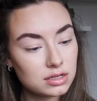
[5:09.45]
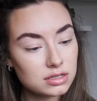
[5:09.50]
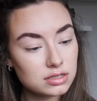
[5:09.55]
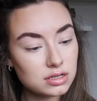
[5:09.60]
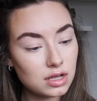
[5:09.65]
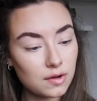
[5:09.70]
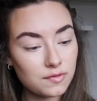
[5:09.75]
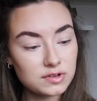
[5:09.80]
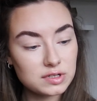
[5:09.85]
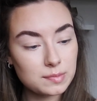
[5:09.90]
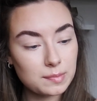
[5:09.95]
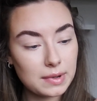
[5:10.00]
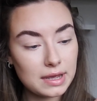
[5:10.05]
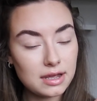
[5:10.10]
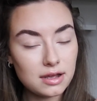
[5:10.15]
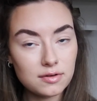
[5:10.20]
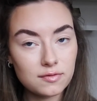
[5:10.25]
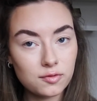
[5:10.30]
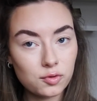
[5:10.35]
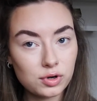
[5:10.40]
Soft
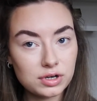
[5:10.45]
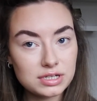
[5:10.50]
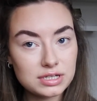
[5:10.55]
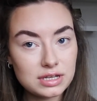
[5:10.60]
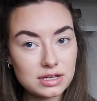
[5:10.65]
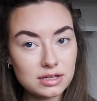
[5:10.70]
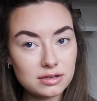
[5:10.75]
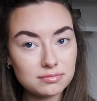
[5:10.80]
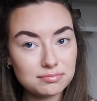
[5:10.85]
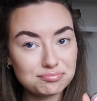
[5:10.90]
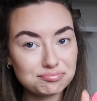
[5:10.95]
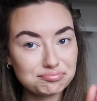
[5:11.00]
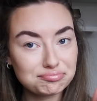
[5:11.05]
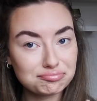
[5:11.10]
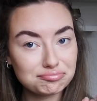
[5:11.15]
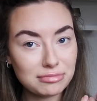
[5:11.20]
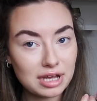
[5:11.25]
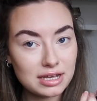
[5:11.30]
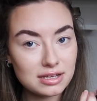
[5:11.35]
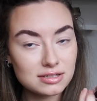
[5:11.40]
Pink 14,
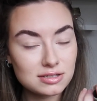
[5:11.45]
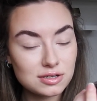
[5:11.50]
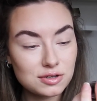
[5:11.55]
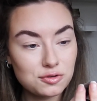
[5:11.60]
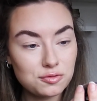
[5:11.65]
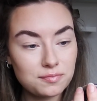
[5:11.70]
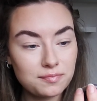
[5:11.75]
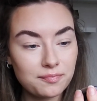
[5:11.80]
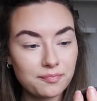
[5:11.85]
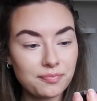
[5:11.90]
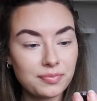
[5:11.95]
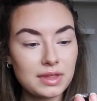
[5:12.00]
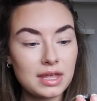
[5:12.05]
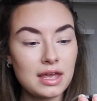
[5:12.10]
I assume.